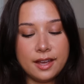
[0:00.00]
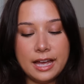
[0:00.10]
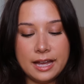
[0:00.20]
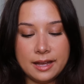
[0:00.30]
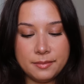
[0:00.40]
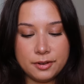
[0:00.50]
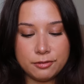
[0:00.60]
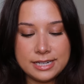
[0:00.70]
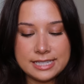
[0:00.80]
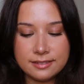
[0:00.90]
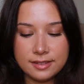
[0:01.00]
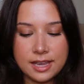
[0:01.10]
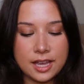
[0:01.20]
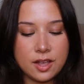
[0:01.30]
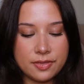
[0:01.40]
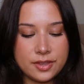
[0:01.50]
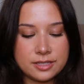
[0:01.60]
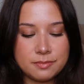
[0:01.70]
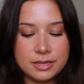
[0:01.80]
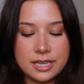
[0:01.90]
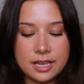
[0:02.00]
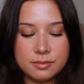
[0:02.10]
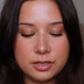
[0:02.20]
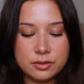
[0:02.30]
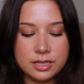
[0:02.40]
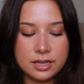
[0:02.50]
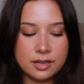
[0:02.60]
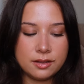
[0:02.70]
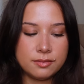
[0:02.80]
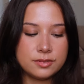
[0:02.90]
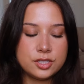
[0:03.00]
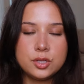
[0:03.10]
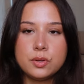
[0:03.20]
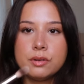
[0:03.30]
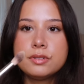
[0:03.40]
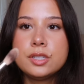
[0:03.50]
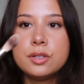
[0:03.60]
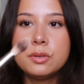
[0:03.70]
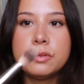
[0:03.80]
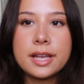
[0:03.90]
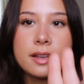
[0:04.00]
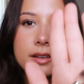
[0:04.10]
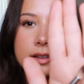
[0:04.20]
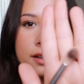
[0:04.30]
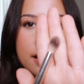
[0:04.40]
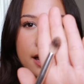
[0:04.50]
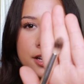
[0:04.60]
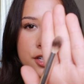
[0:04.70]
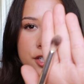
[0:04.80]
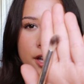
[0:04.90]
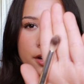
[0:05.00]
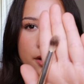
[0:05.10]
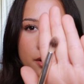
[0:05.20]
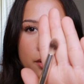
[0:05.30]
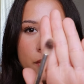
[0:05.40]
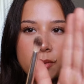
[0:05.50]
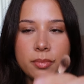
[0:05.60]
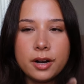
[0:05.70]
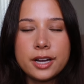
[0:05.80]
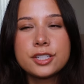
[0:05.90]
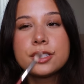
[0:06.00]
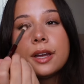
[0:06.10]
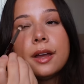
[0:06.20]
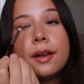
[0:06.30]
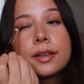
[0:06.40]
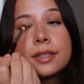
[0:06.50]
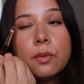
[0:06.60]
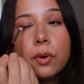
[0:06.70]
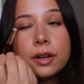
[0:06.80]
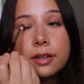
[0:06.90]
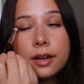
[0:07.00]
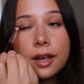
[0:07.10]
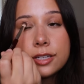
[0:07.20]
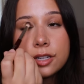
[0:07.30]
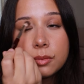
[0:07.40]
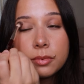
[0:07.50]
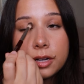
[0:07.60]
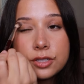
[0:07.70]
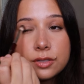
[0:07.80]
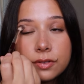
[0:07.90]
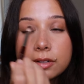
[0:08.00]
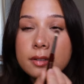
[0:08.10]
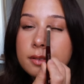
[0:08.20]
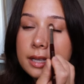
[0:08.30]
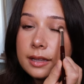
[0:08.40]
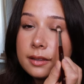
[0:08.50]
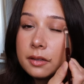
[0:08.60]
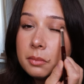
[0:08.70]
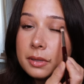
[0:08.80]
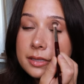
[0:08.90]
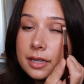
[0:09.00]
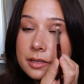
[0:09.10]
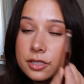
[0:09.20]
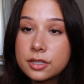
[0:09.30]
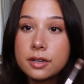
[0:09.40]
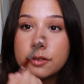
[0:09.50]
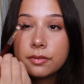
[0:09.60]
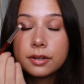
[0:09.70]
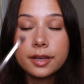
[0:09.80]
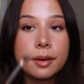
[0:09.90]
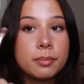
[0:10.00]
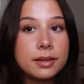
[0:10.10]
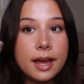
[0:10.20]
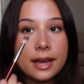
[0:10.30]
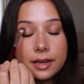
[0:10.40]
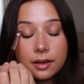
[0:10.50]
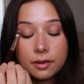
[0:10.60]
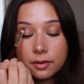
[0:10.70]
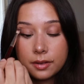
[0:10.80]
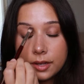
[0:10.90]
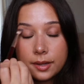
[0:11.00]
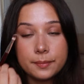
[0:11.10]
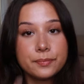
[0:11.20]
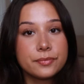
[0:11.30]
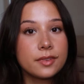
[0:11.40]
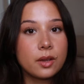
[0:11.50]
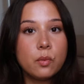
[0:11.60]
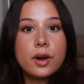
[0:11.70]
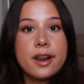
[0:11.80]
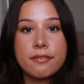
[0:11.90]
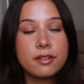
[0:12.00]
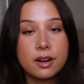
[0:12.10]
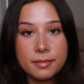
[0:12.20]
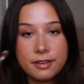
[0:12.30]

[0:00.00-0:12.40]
Um, recently I got this BK Beauty 202 like eyeshadow brush because I wanted an eyeshadow brush for like a little bit denser for like applying whatever on